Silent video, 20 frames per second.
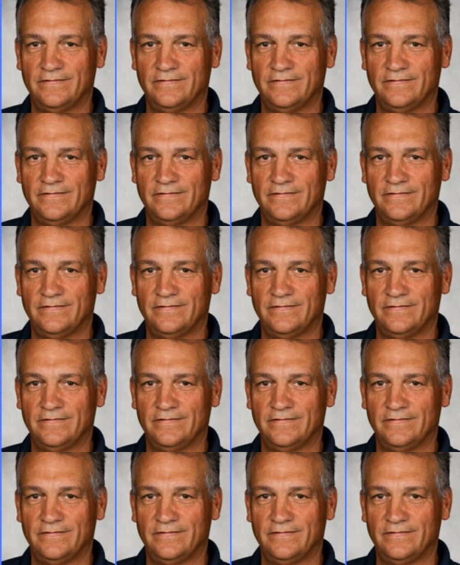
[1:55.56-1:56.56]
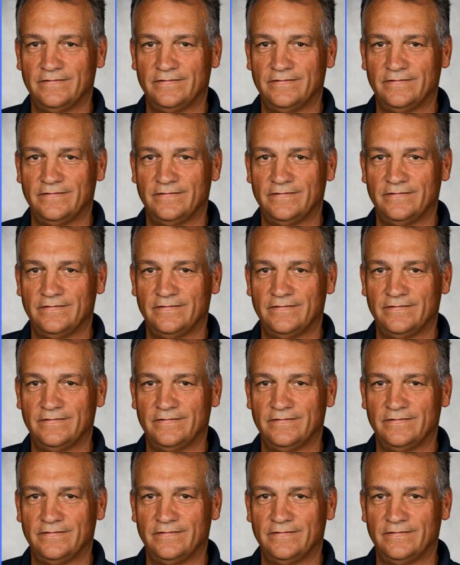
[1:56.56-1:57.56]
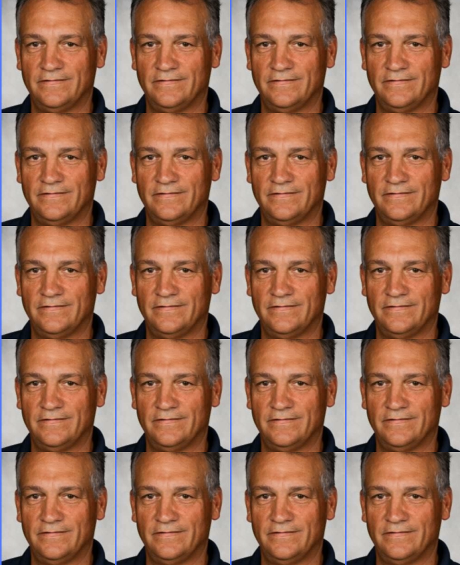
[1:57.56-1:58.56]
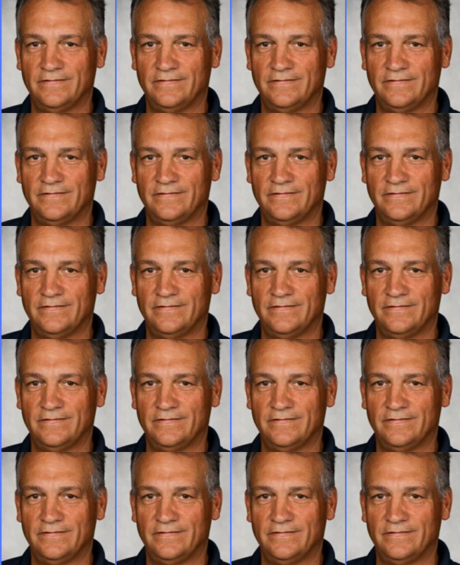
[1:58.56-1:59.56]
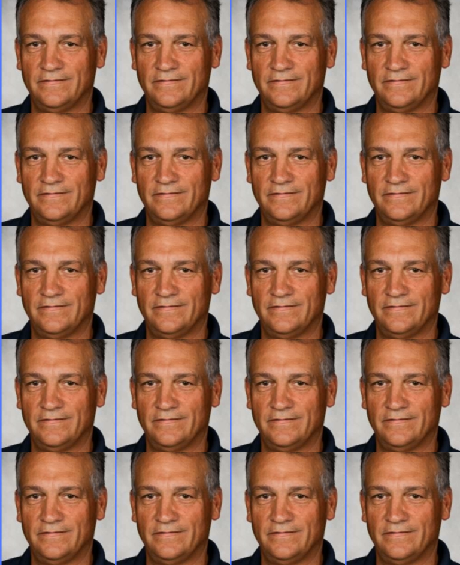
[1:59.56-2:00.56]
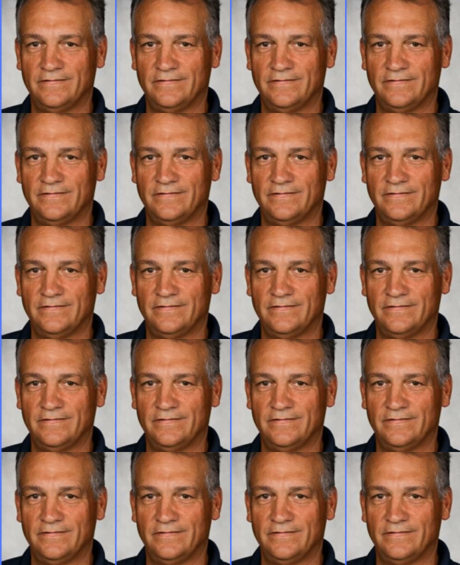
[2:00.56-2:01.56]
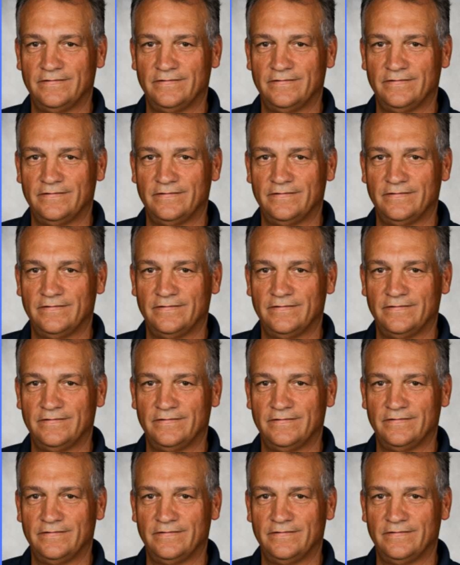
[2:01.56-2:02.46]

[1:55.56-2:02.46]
This is a still picture; no speech is visible.